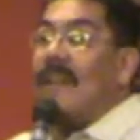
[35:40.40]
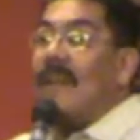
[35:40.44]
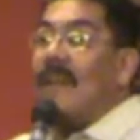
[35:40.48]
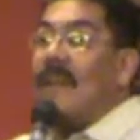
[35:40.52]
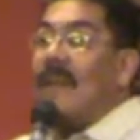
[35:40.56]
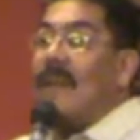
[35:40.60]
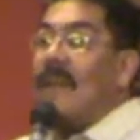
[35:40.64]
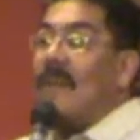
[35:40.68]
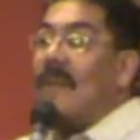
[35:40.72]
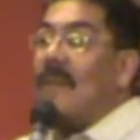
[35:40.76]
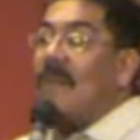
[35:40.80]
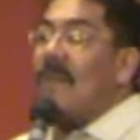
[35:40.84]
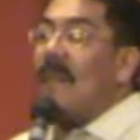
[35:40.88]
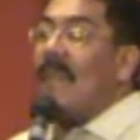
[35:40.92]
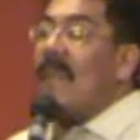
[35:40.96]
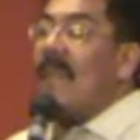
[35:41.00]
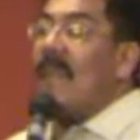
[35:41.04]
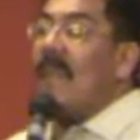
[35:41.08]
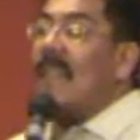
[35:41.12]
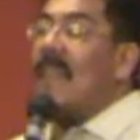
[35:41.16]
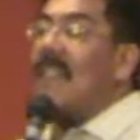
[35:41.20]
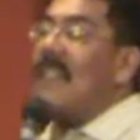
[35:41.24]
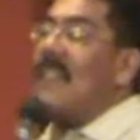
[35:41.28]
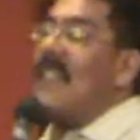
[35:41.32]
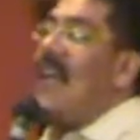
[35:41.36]
You with me?
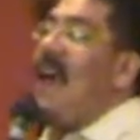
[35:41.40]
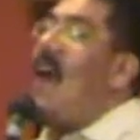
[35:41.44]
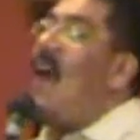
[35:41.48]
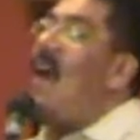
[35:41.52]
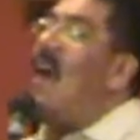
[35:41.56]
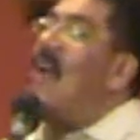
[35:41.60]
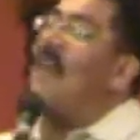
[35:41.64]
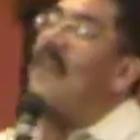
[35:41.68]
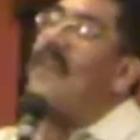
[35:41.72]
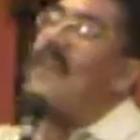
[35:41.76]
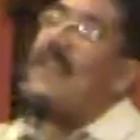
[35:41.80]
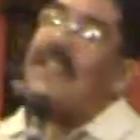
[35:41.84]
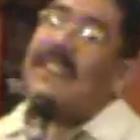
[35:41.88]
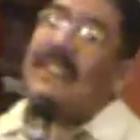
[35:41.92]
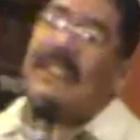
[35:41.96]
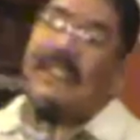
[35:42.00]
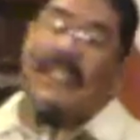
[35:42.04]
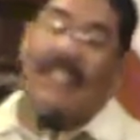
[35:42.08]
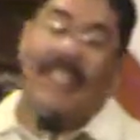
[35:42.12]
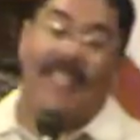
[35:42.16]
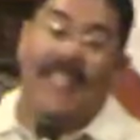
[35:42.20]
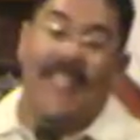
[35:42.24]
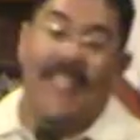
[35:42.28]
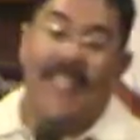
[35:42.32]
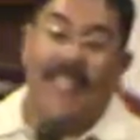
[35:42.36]
Because
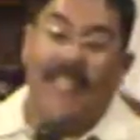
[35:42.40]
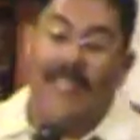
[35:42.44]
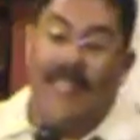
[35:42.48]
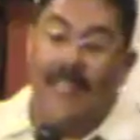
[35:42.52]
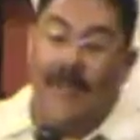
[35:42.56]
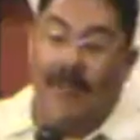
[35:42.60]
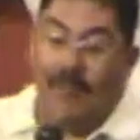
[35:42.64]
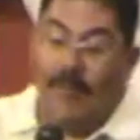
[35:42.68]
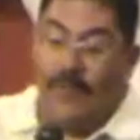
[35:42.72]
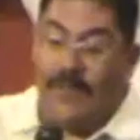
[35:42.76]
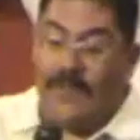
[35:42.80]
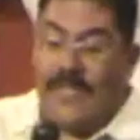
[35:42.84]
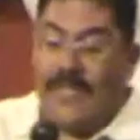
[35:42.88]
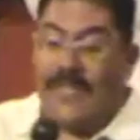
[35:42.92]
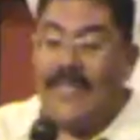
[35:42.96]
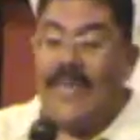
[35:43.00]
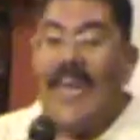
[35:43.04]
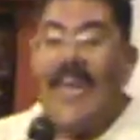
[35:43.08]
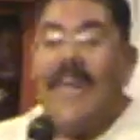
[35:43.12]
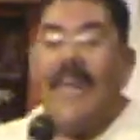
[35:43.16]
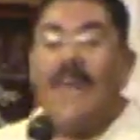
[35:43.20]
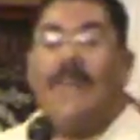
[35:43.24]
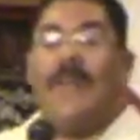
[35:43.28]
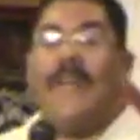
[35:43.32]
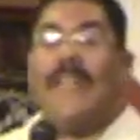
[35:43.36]
obviously,
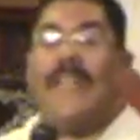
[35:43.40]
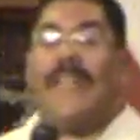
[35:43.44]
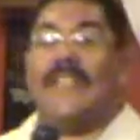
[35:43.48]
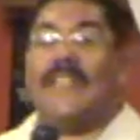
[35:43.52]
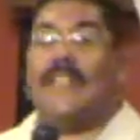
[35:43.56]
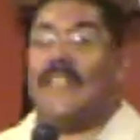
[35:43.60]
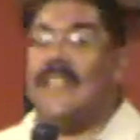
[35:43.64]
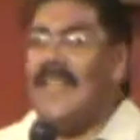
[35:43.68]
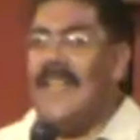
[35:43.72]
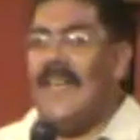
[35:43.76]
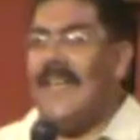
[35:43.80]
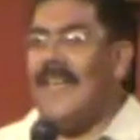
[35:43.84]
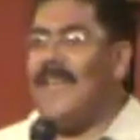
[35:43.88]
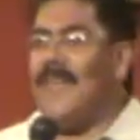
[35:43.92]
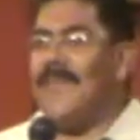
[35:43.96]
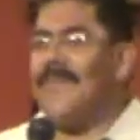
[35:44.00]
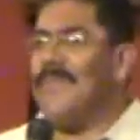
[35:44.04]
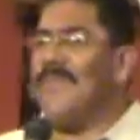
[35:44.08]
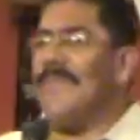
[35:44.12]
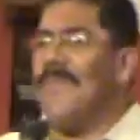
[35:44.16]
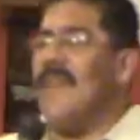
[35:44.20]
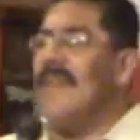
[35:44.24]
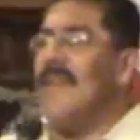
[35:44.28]
tonight we could say,